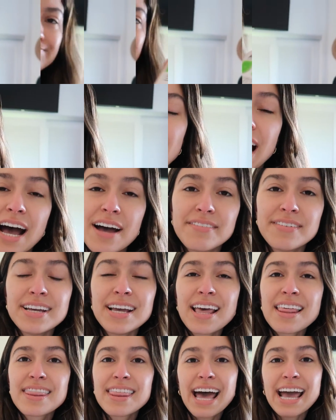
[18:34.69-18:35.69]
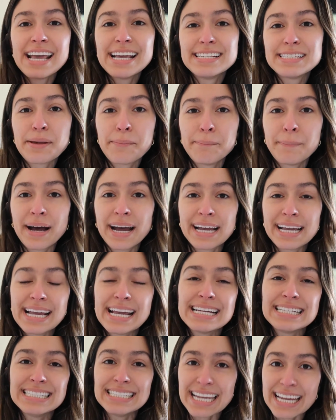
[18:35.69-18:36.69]
Well, there you have it. That is
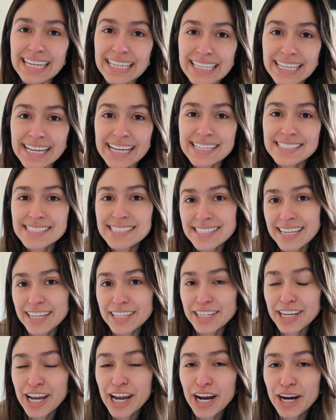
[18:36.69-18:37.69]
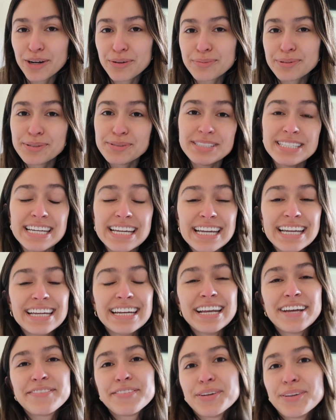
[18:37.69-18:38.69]
my daily skincare
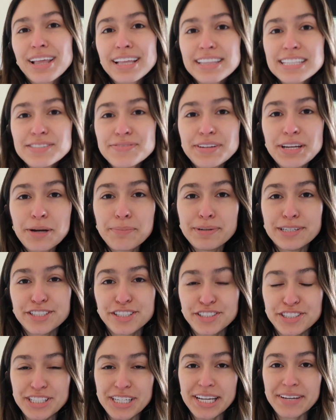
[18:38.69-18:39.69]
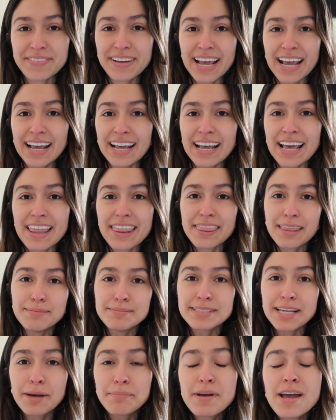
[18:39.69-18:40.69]
routine. If you like this video, be sure to give it a
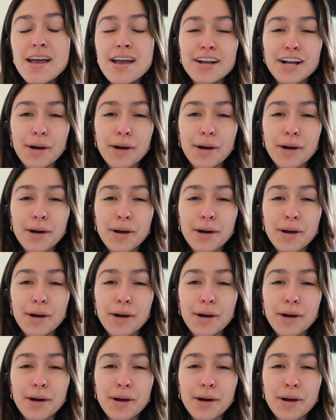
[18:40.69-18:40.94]
thumbs up.